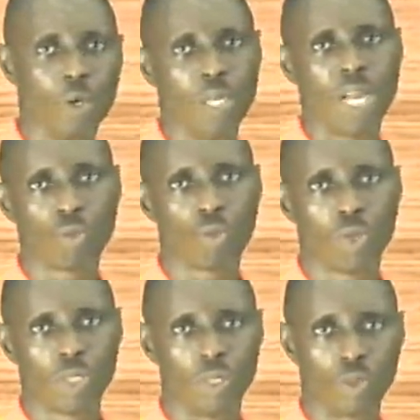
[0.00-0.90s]
There are two
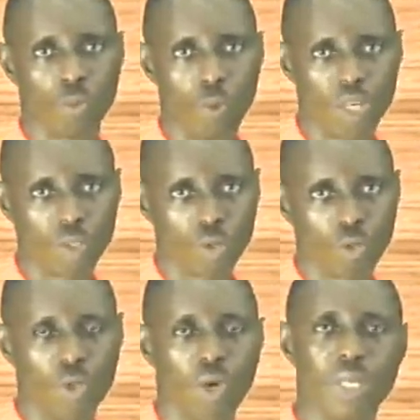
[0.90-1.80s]
quantities. One is going to
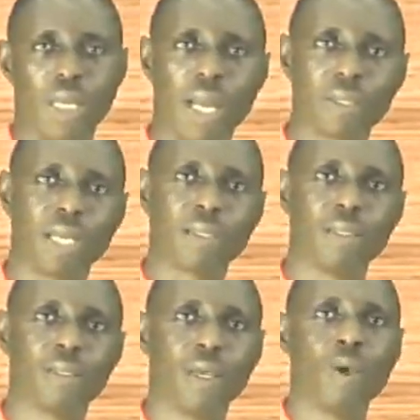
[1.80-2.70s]
be on the
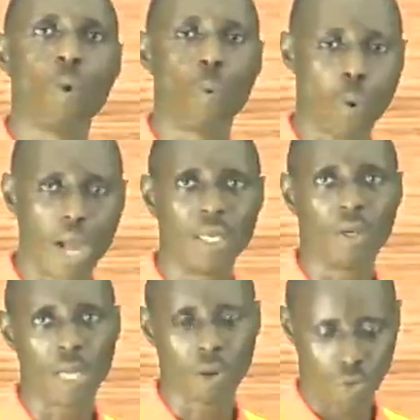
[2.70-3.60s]
x-axis, while the
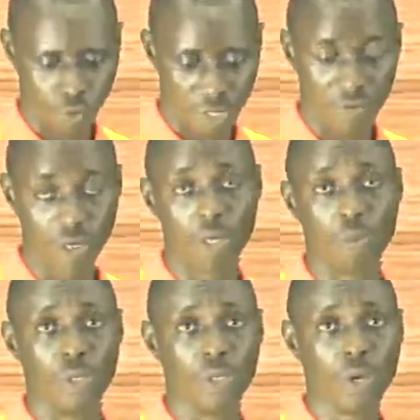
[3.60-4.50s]
other one will definitely
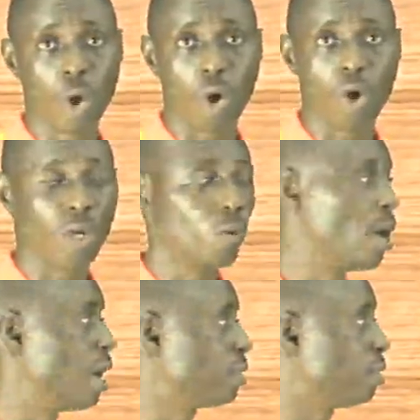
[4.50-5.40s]
be on the
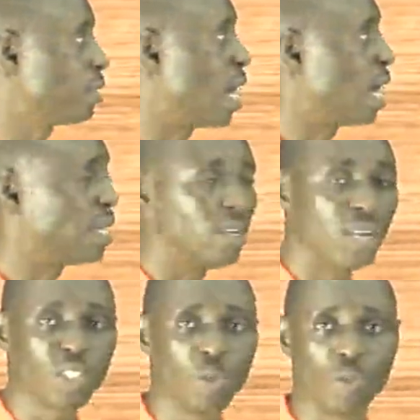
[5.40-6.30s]
y-axis. And the
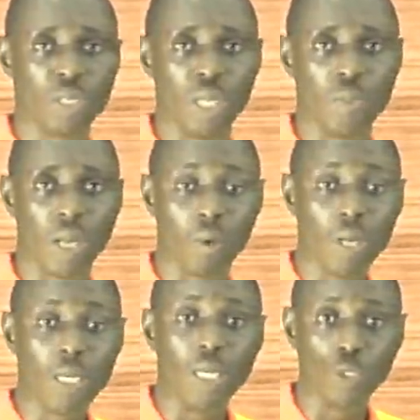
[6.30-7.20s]
relationship between them now
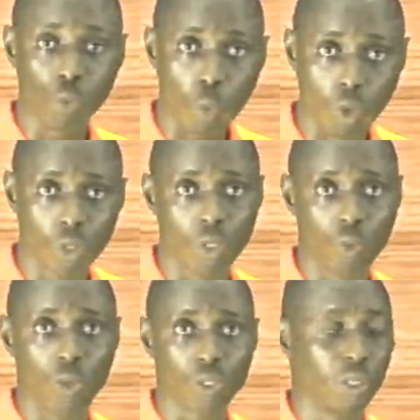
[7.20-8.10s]
is what
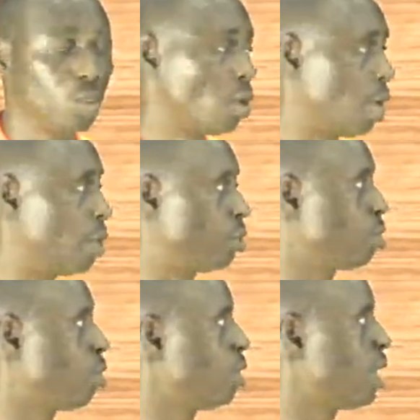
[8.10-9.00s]
the question is all
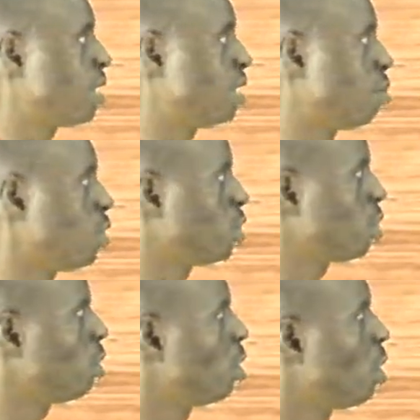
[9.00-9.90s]
about under
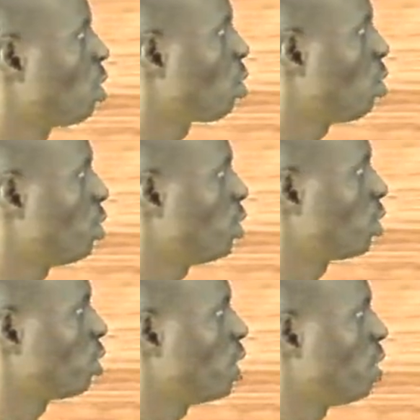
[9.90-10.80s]
examination condition.